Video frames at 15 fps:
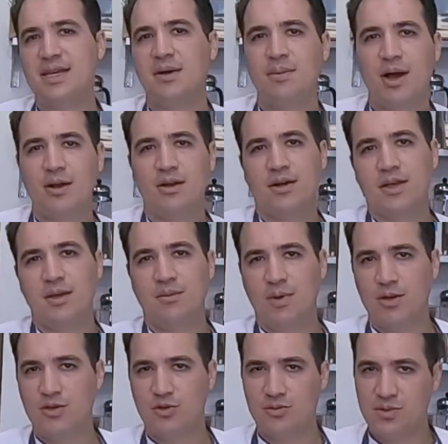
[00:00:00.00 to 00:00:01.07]
thing about cooking
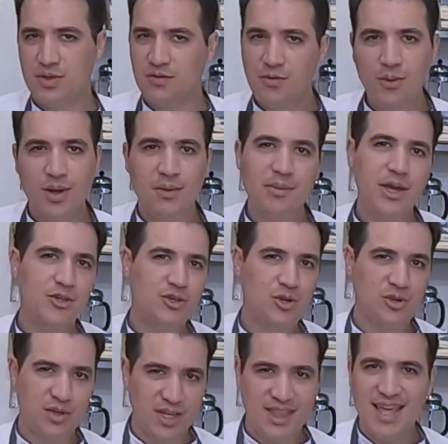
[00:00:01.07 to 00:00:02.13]
mushrooms, if you want to make sure
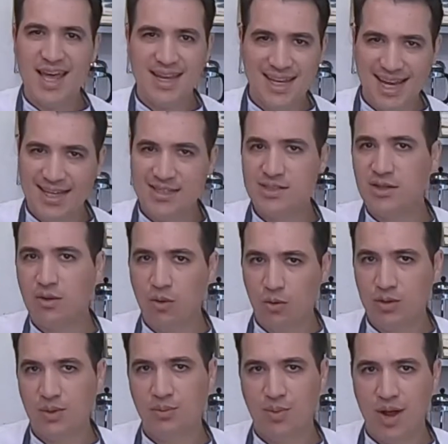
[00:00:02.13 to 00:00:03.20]
you get that nice
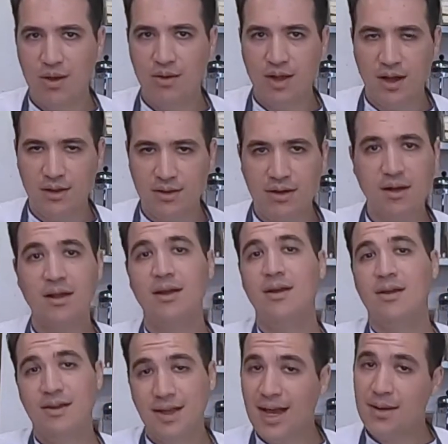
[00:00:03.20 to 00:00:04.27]
golden brown color,
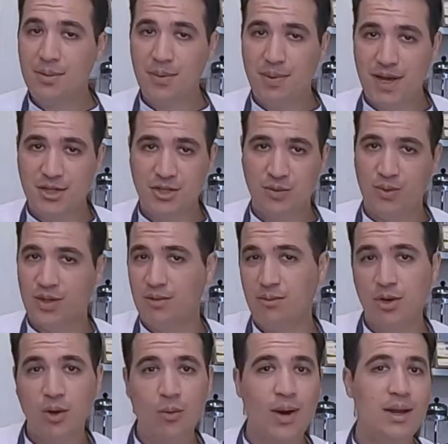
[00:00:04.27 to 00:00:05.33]
you got to be patient with them.
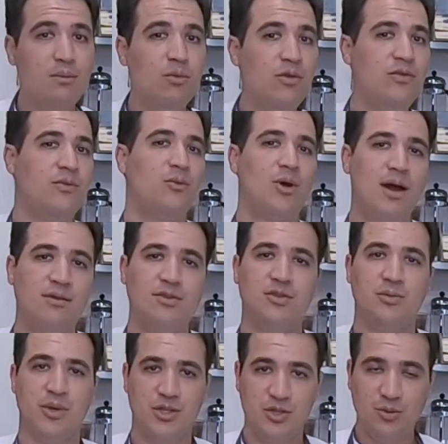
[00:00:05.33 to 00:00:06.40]
You don't want to move them around
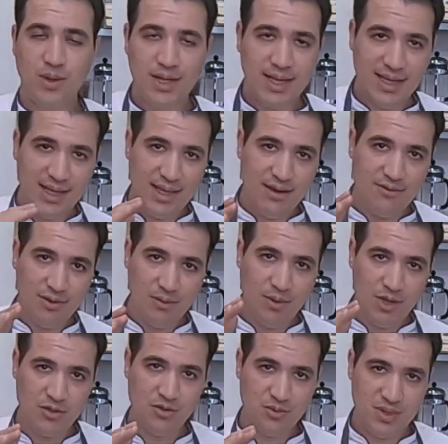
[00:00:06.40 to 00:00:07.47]
too much. You want to give the
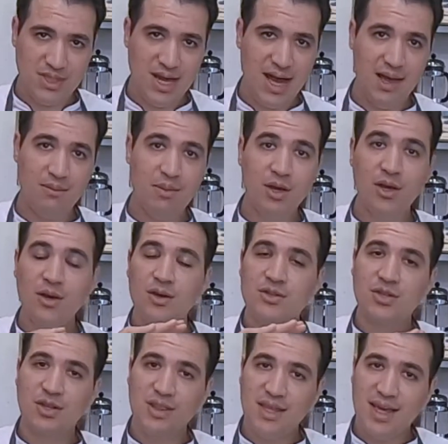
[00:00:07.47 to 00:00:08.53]
mushrooms time
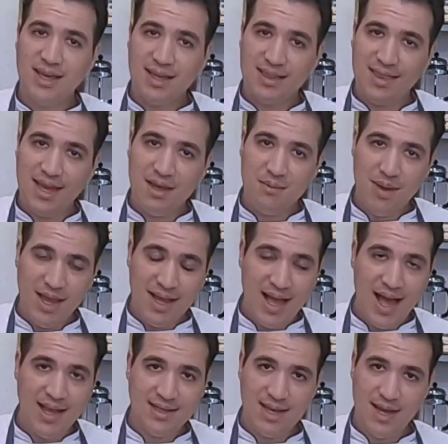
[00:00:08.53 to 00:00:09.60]
so that they can make
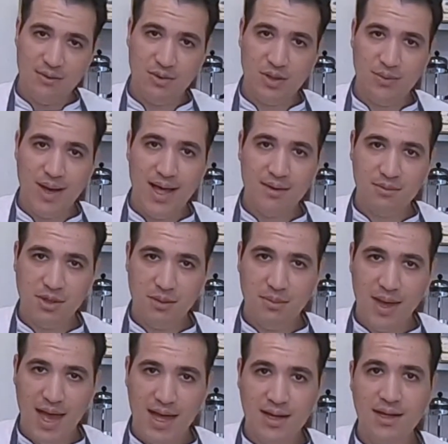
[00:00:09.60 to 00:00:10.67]
contact with the bottom of the
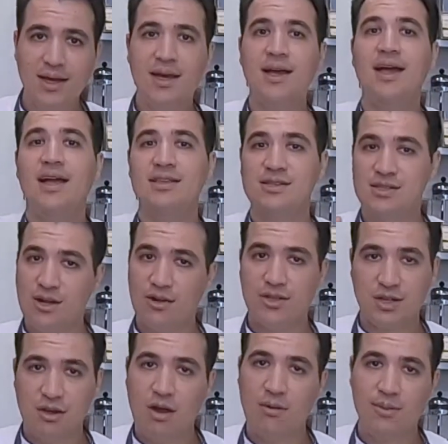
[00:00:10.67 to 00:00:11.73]
pan and start
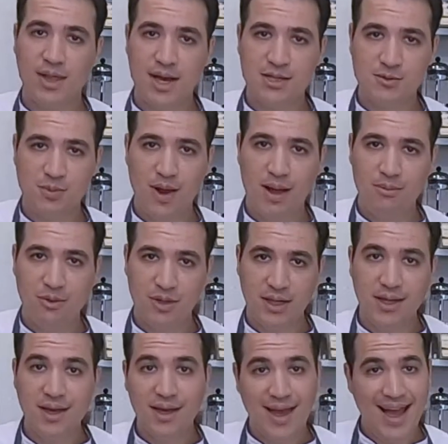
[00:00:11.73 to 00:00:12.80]
to caramelize
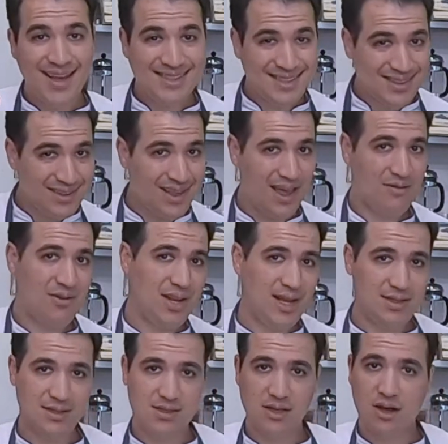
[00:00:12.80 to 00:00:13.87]
properly. I still haven't
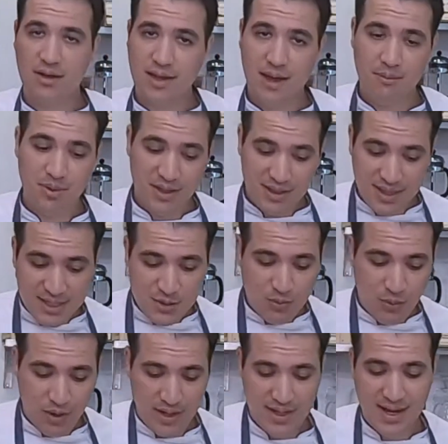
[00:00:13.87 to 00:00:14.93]
added salt yet, but at this
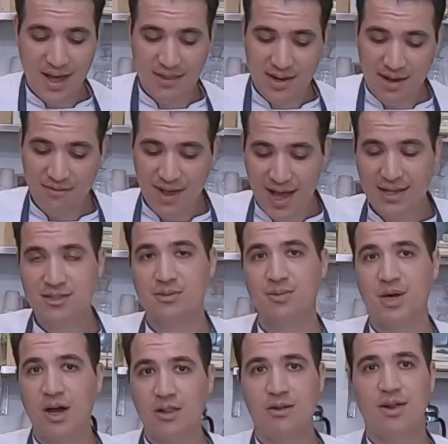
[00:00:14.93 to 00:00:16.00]
point, now that I've got some
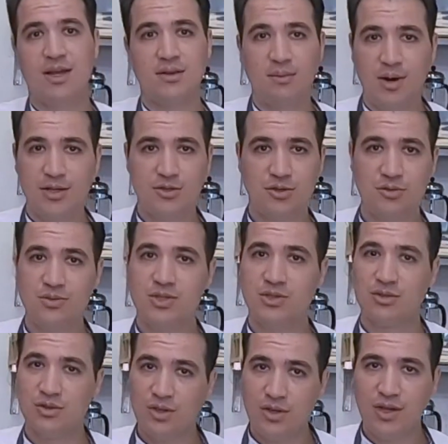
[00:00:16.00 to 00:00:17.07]
color on the mushrooms,
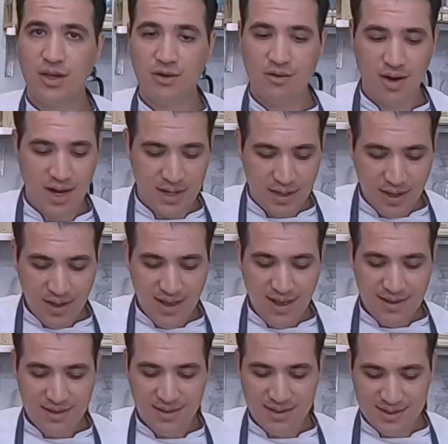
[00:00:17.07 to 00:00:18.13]
they're looking great,
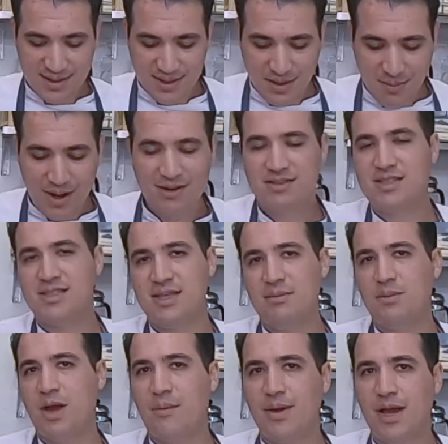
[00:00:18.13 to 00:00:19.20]
the amount of
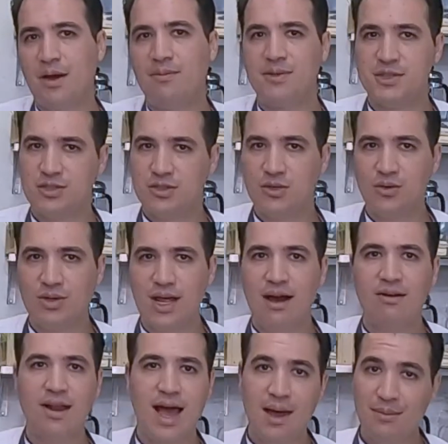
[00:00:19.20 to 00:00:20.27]
steam coming up has slowed
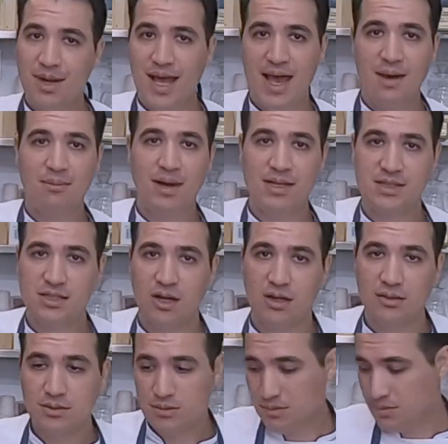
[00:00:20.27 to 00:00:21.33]
down, I'm going to add my salt.